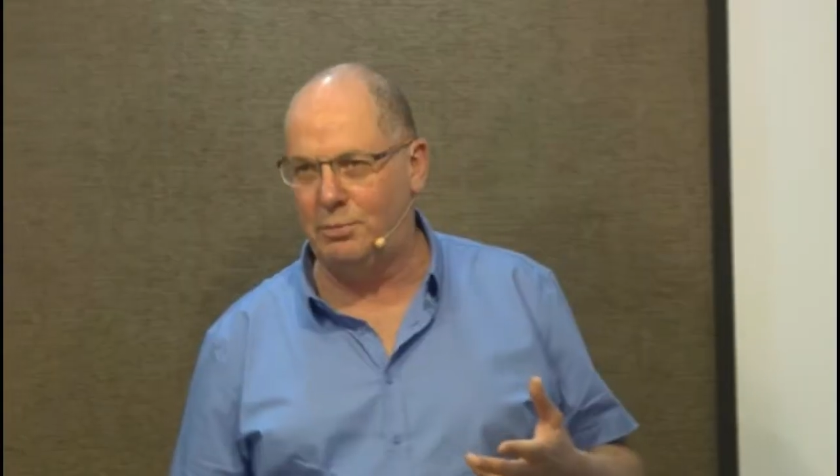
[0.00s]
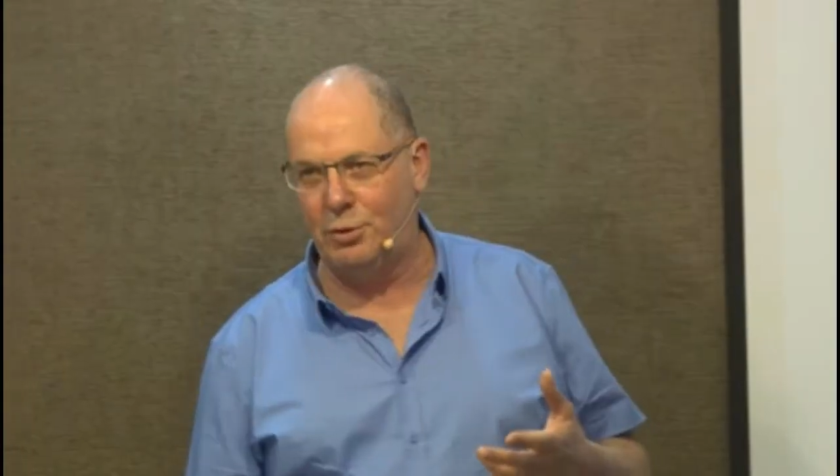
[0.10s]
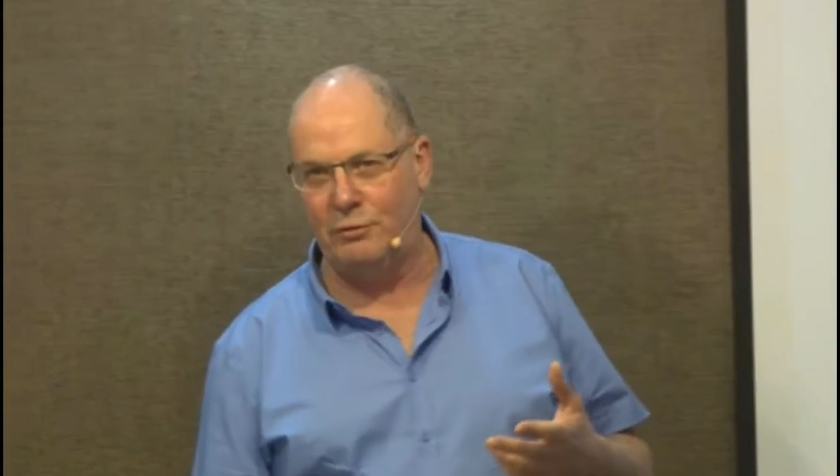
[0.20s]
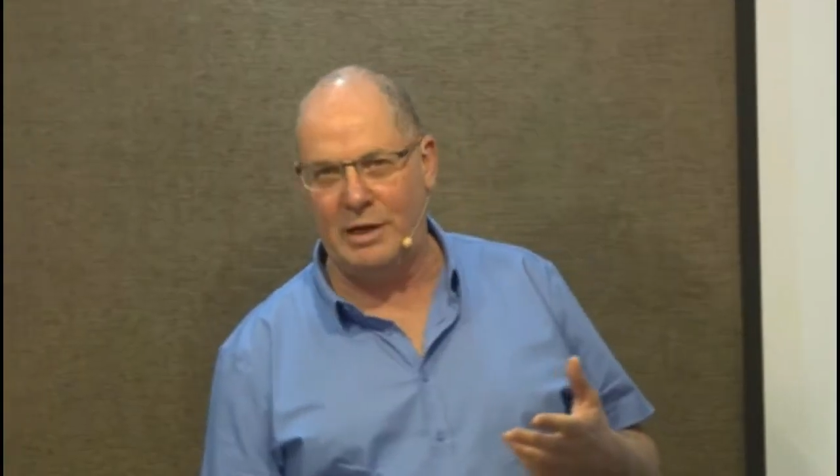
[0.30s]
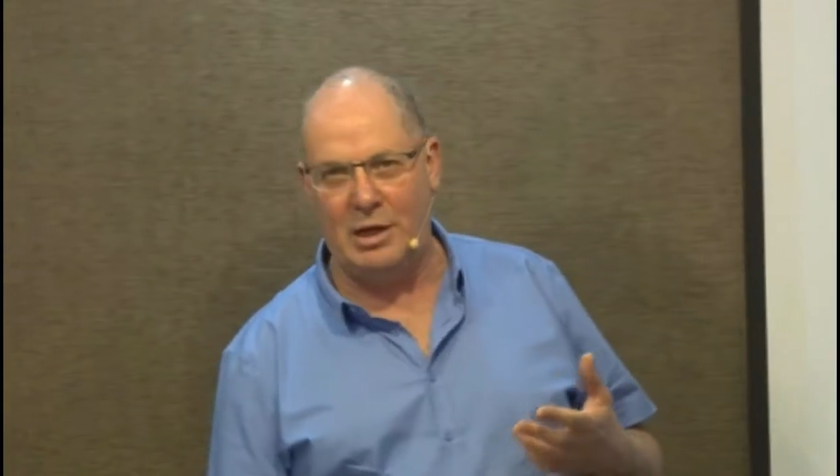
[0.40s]

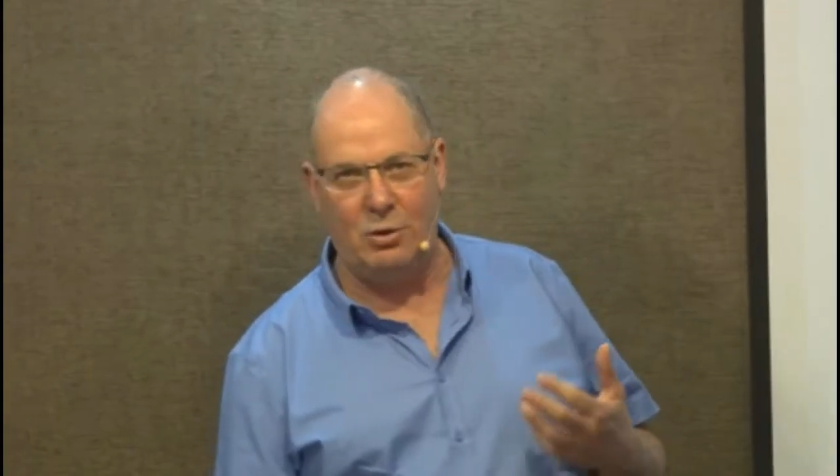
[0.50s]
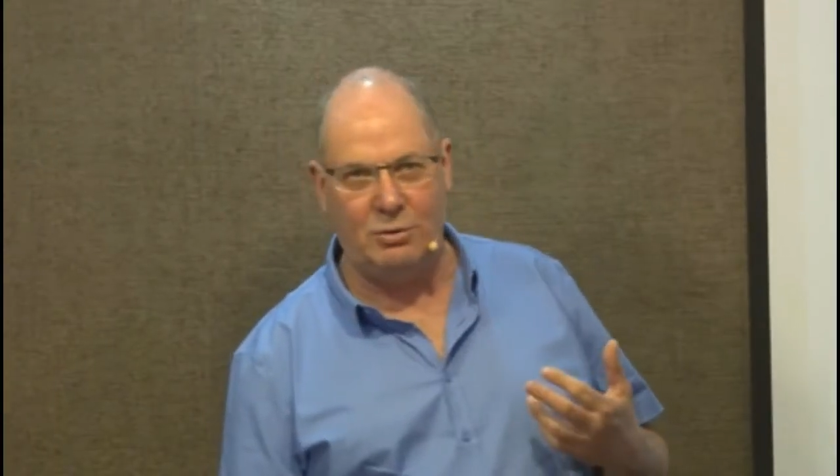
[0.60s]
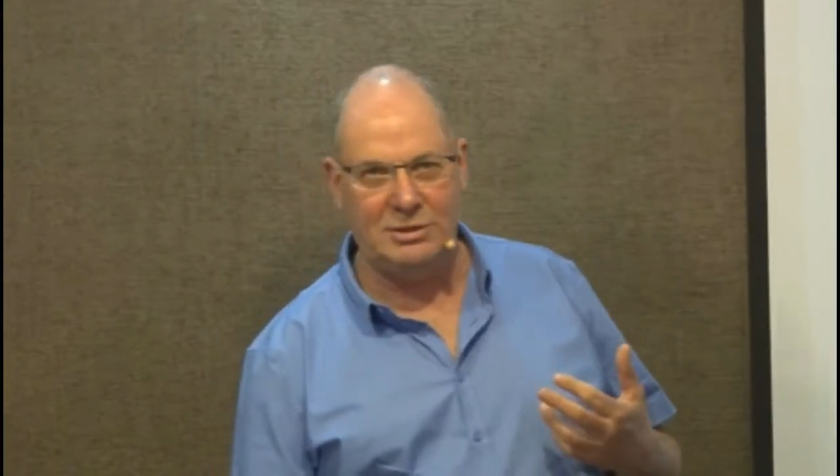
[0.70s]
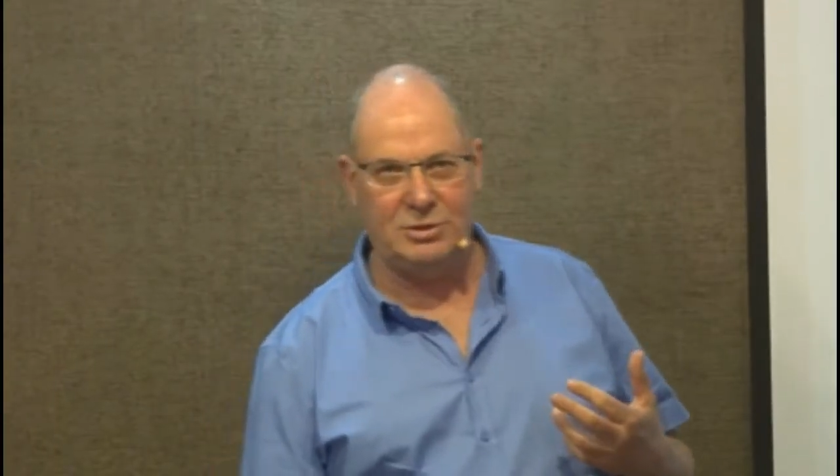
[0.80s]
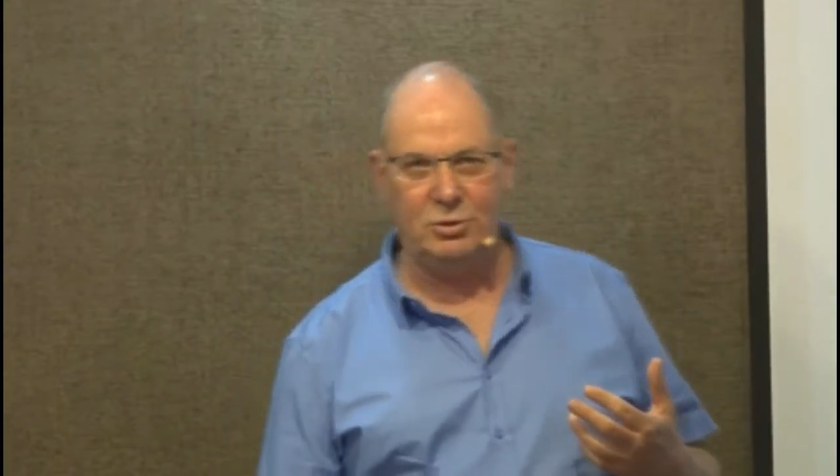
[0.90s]
approving, I
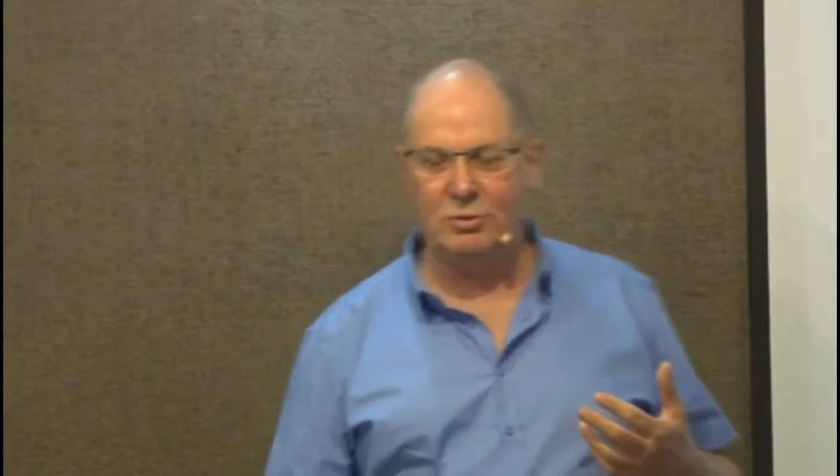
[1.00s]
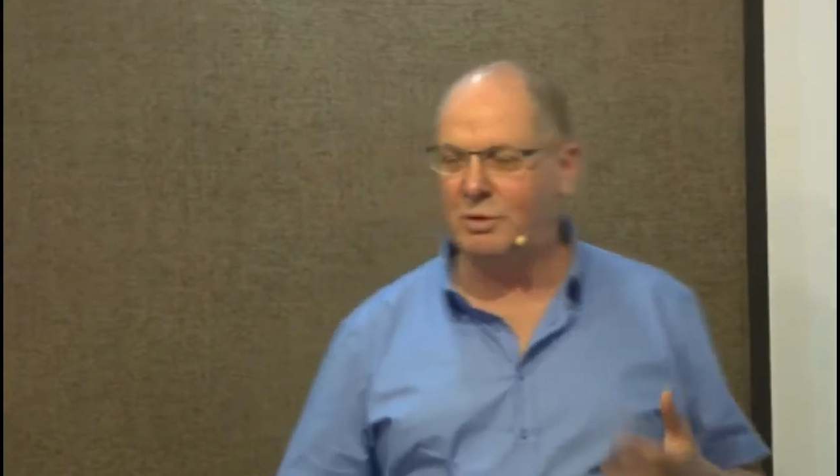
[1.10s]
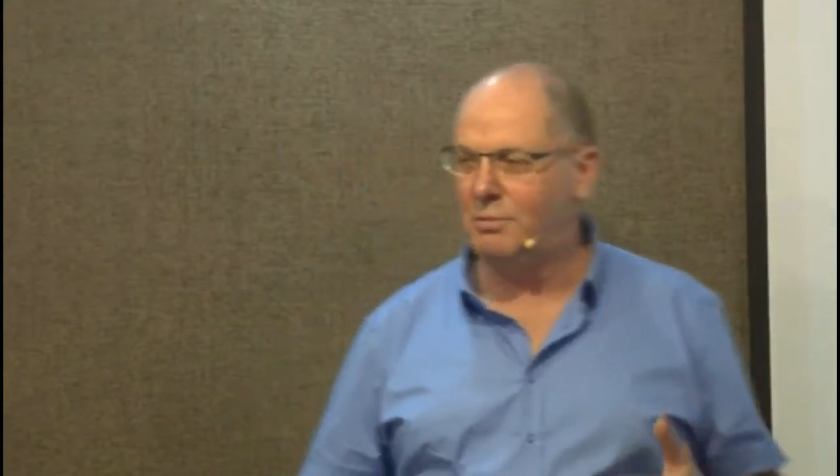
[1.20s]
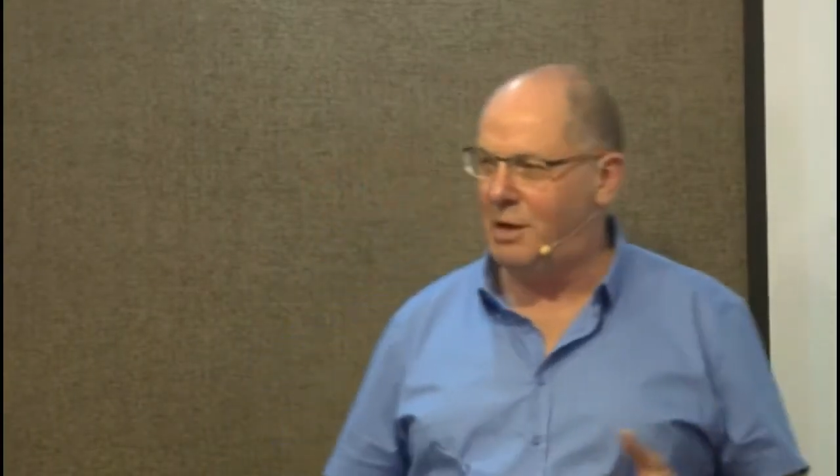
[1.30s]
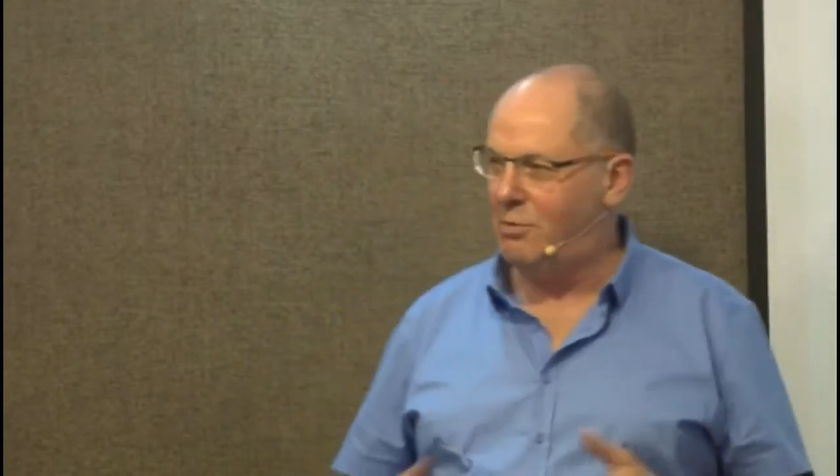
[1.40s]
always do it
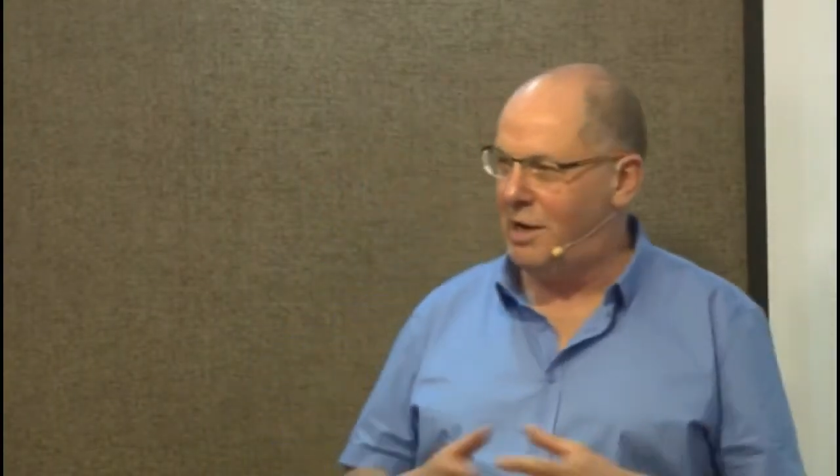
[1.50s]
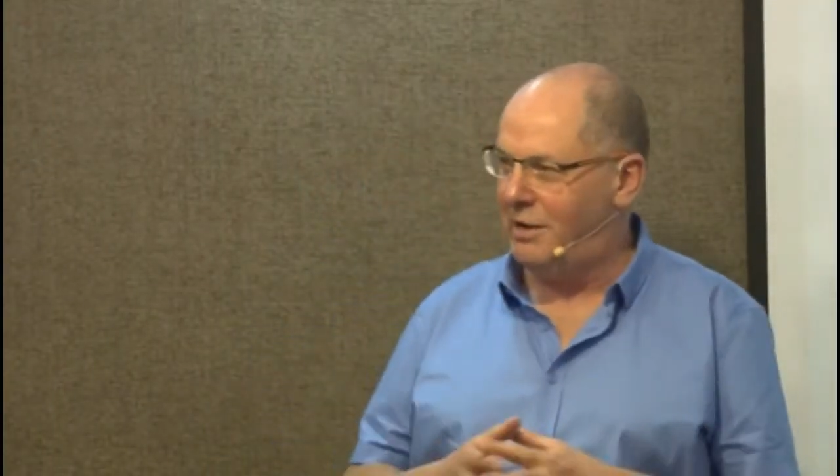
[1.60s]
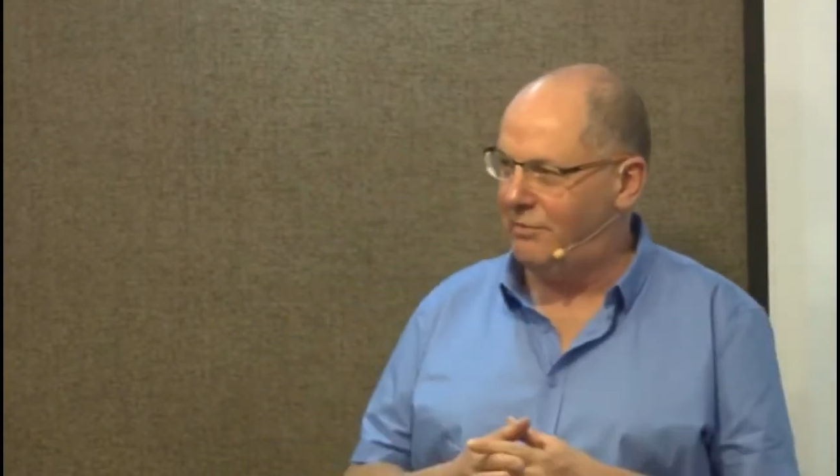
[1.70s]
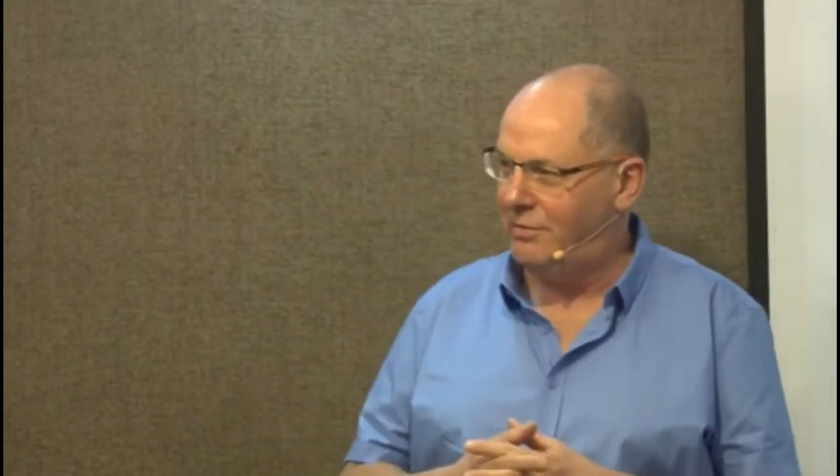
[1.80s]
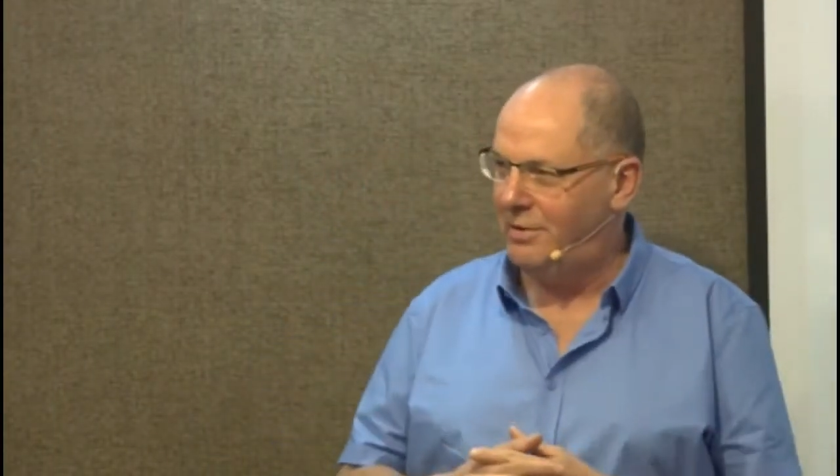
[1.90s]
with my
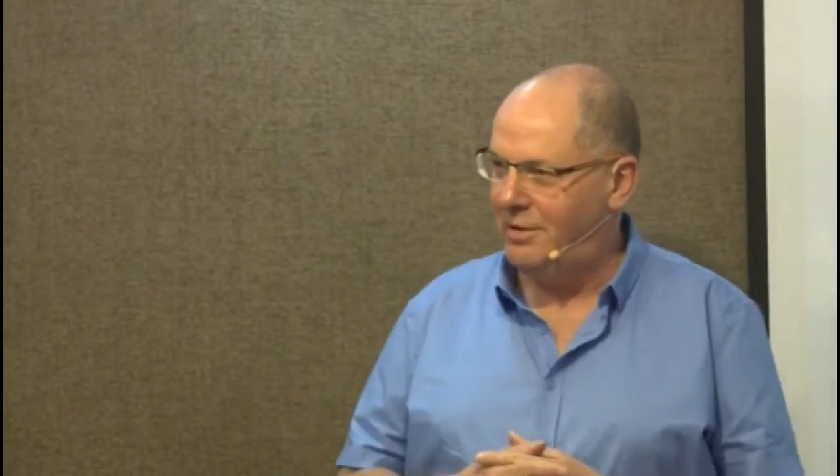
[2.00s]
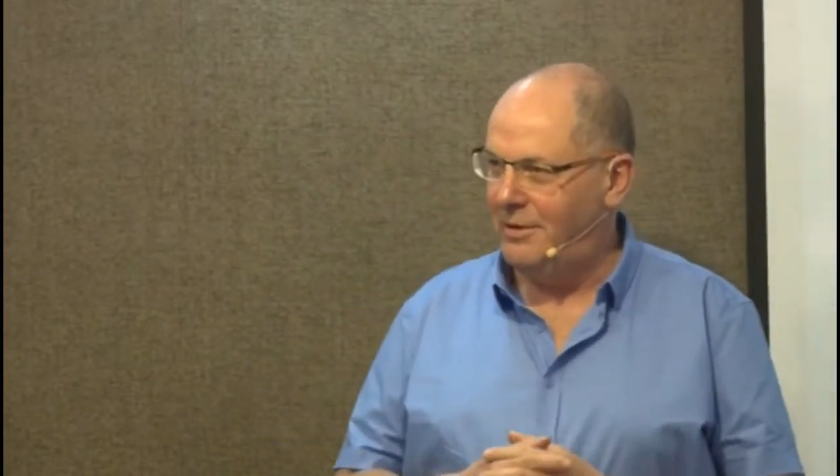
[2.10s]
wife